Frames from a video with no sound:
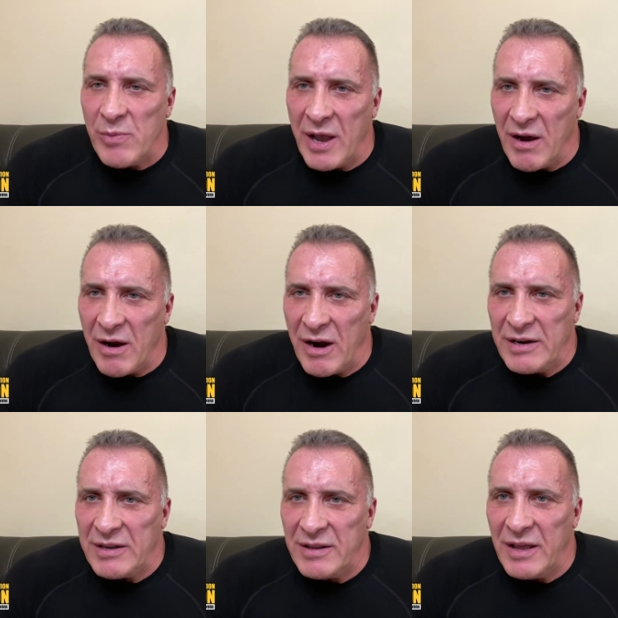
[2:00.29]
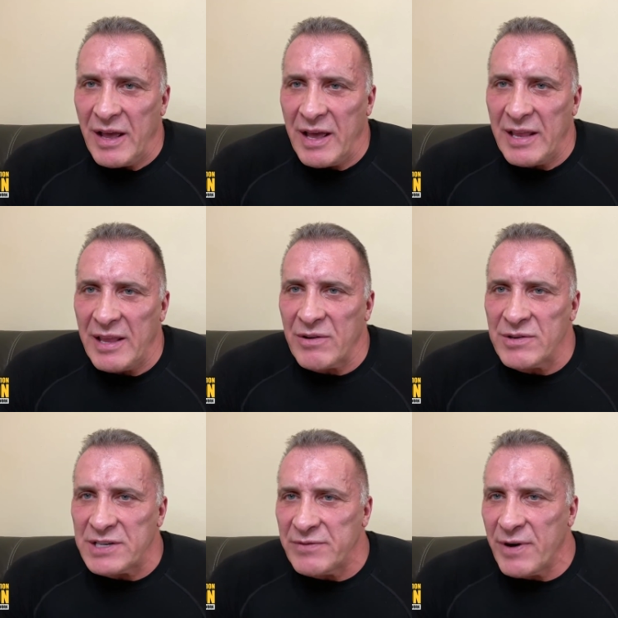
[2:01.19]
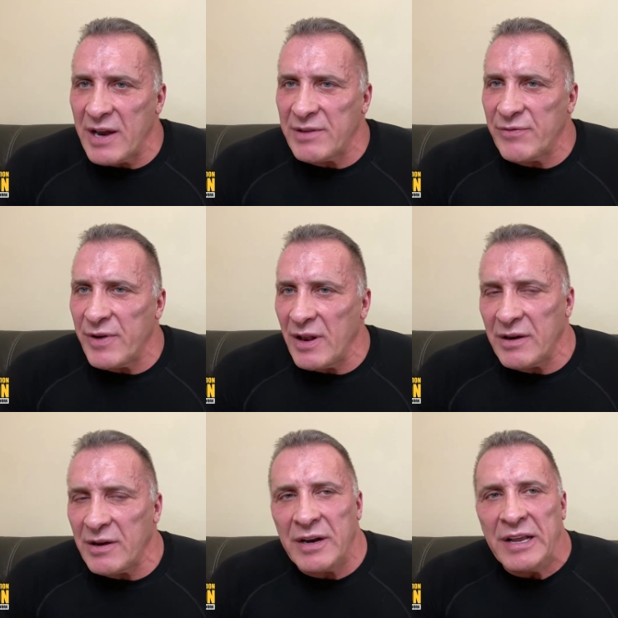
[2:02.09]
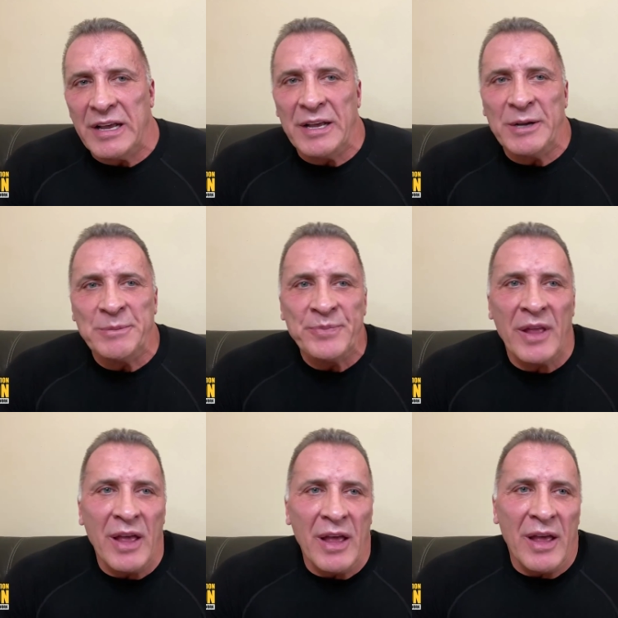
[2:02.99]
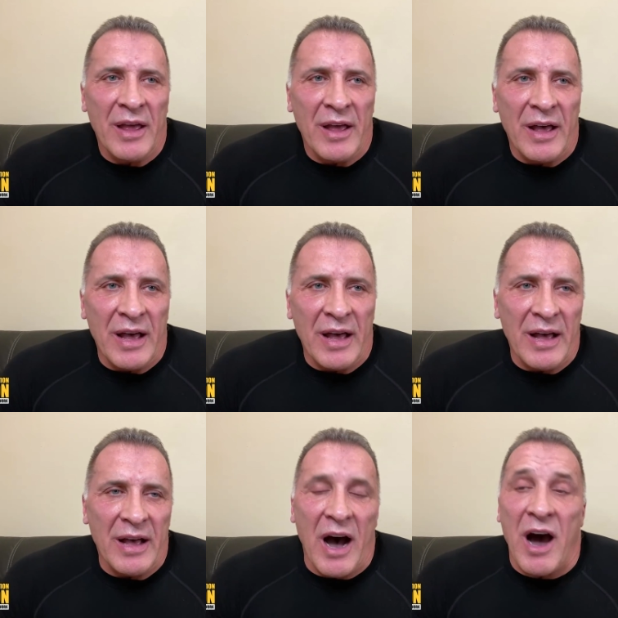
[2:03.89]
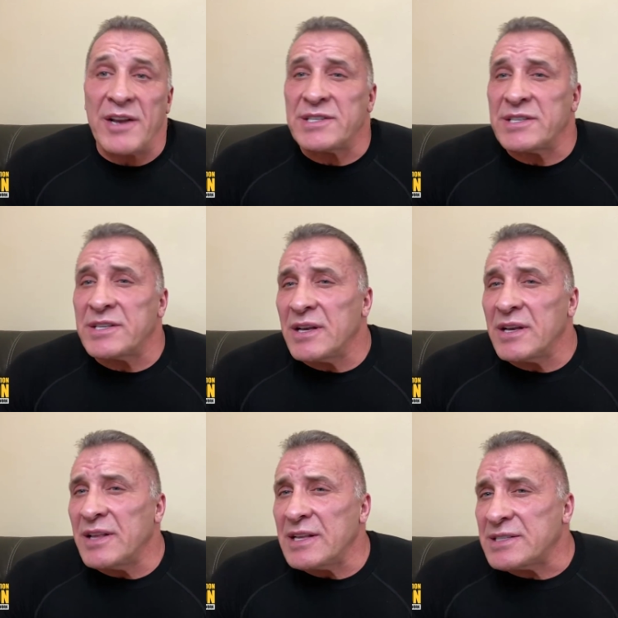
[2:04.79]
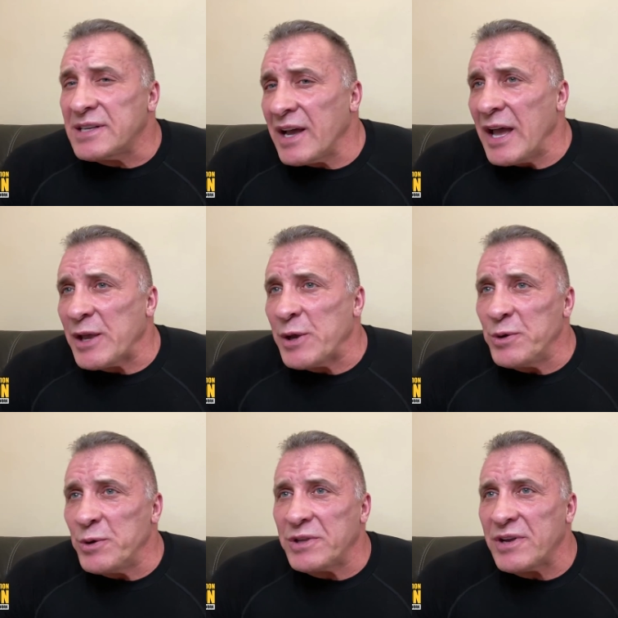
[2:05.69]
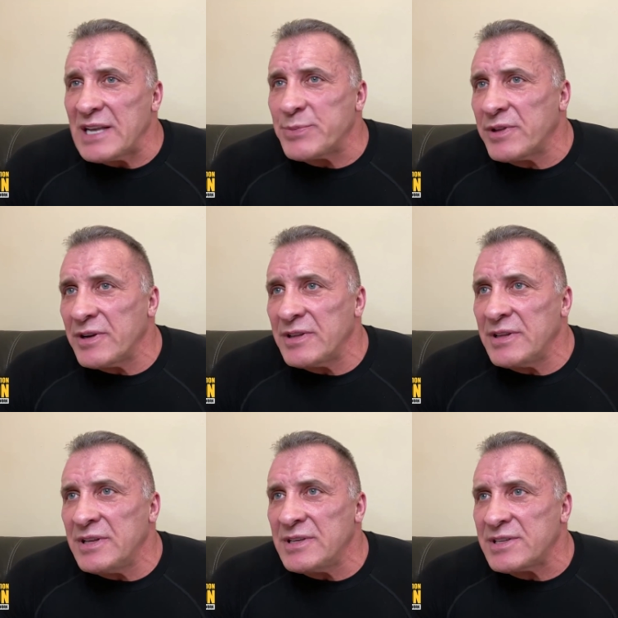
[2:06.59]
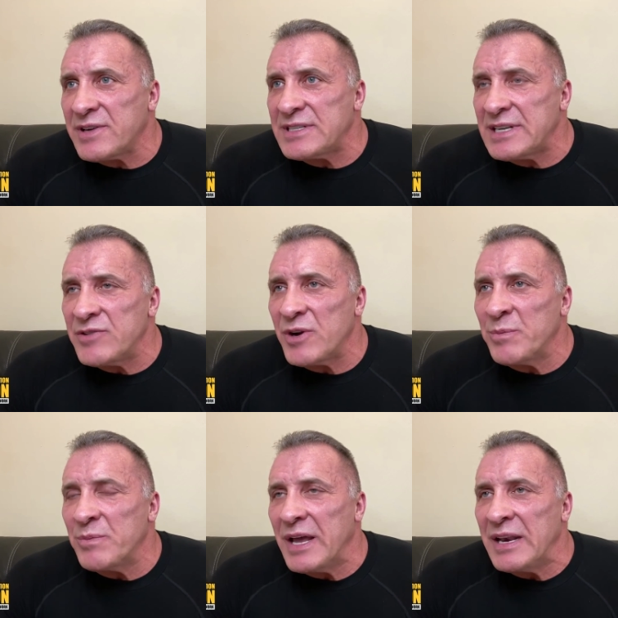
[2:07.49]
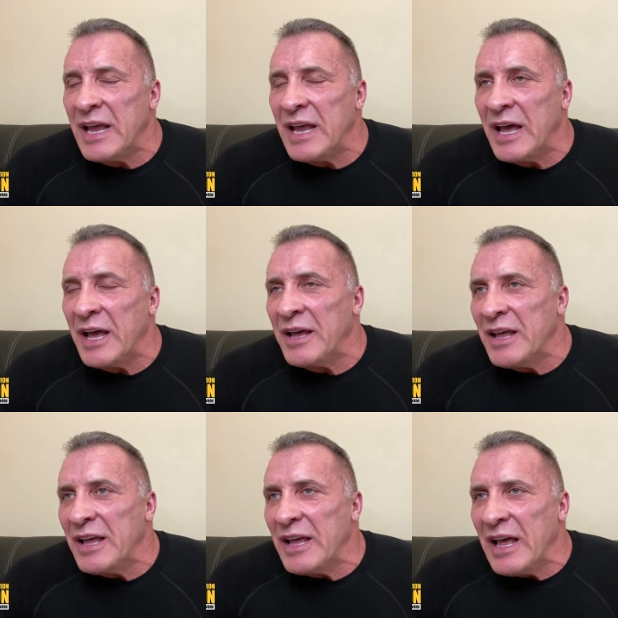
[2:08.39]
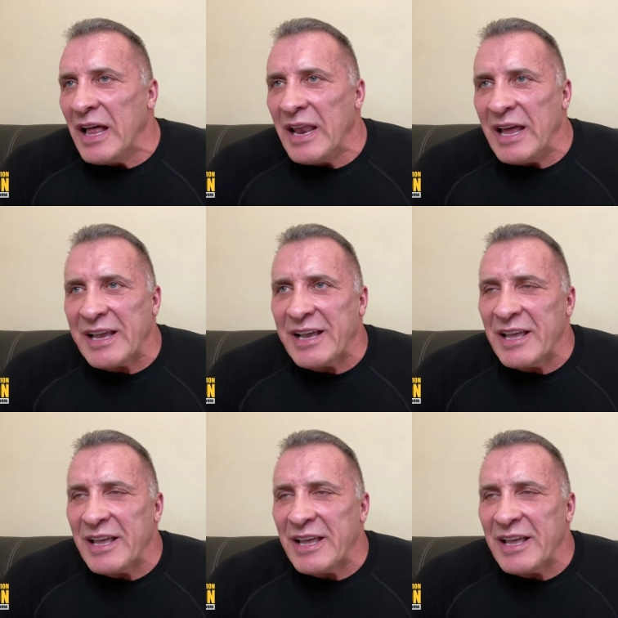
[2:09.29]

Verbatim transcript: to my heart. I had a congestive heart failure, and um, wow. Uh, ARDS, that's uh, acute respiratory distress syndrome, and uh, like